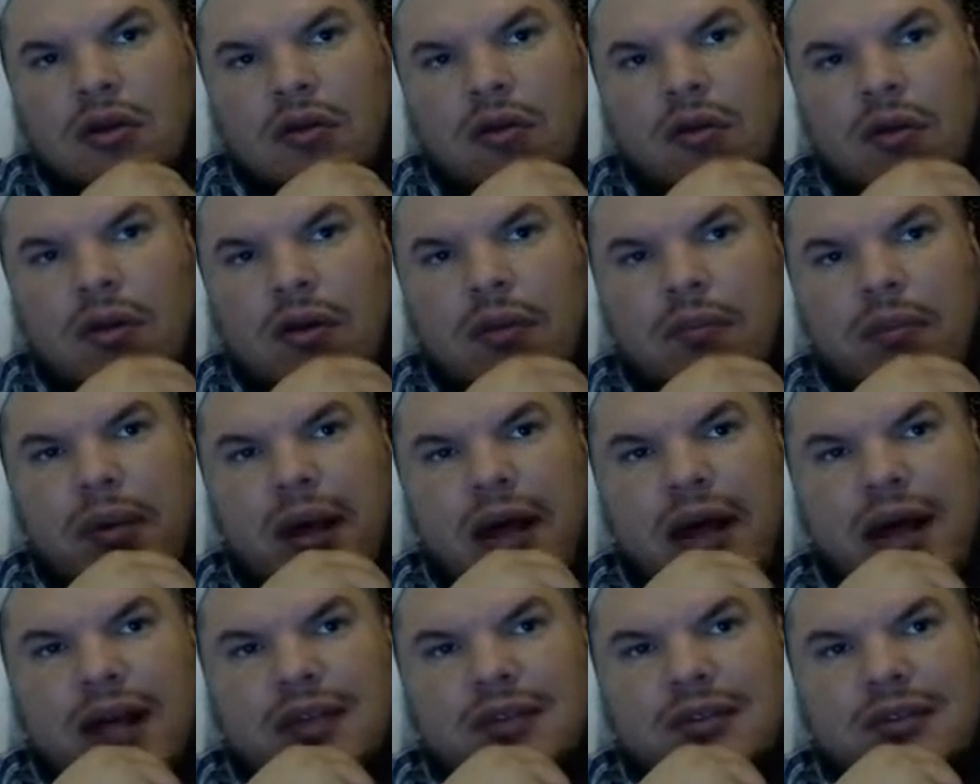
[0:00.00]
or a
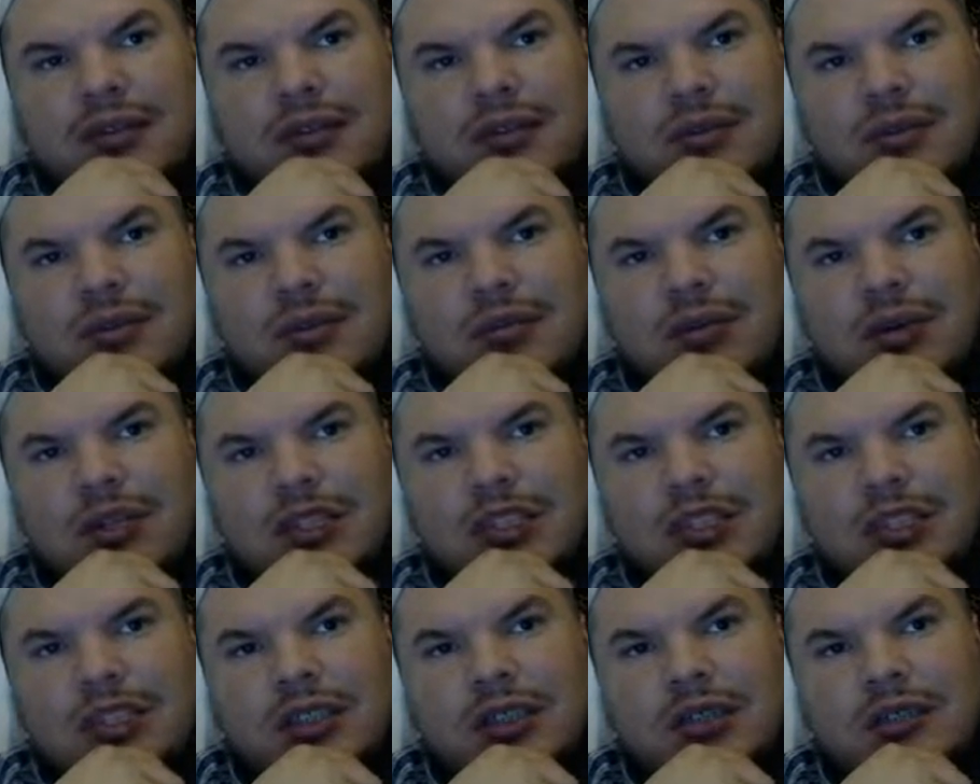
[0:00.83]
past
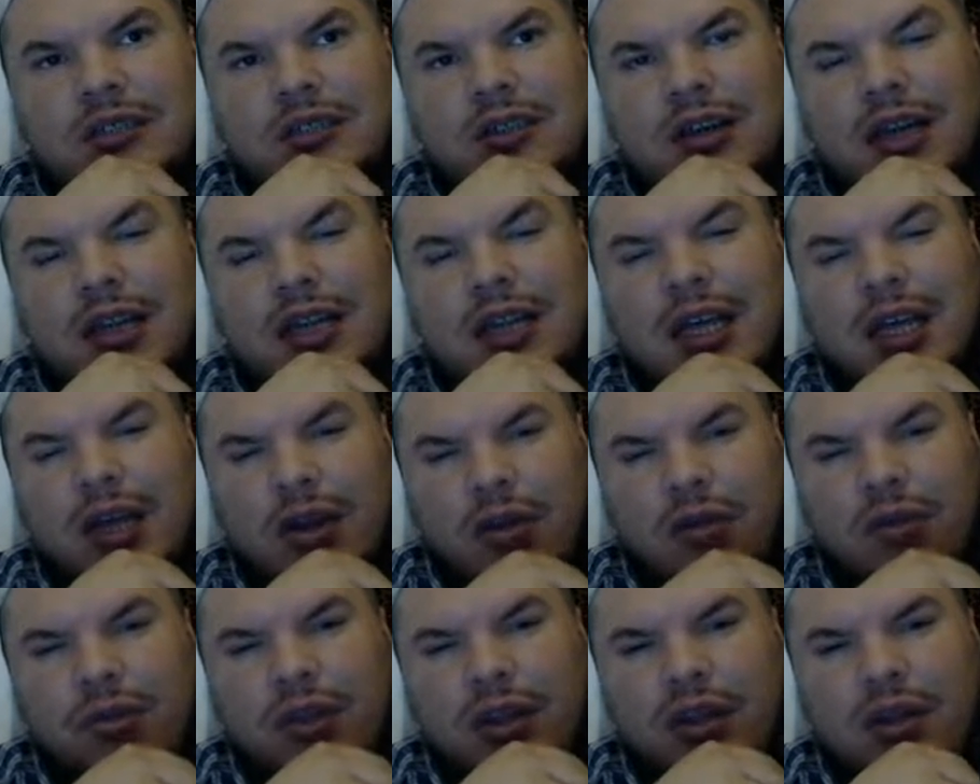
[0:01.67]
which is
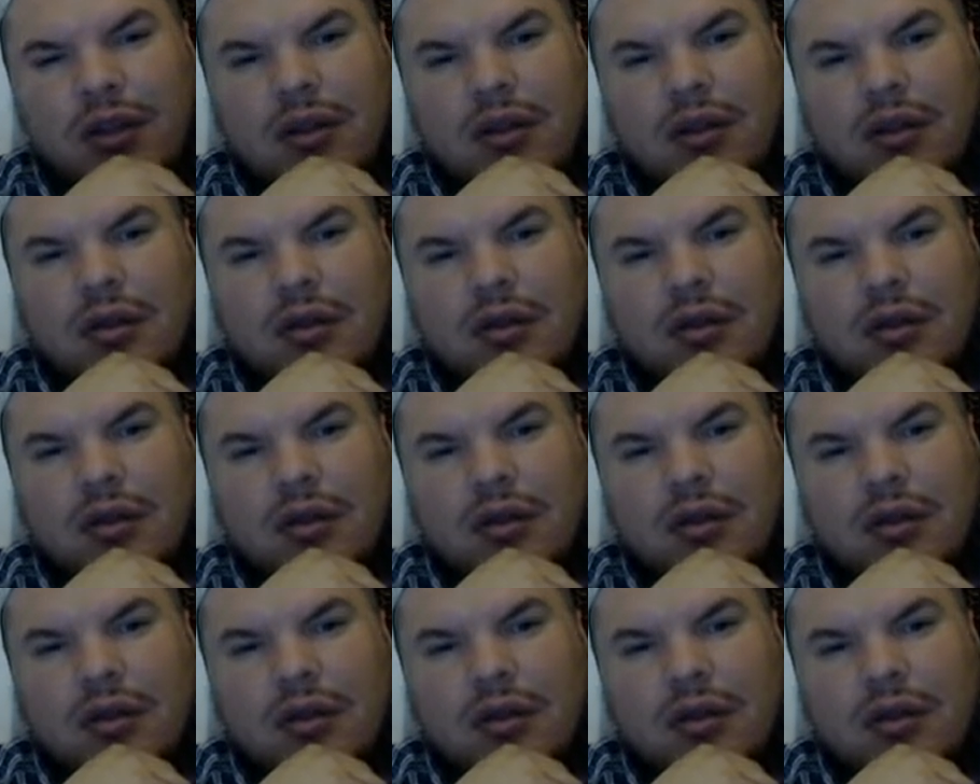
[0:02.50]
unhealthy.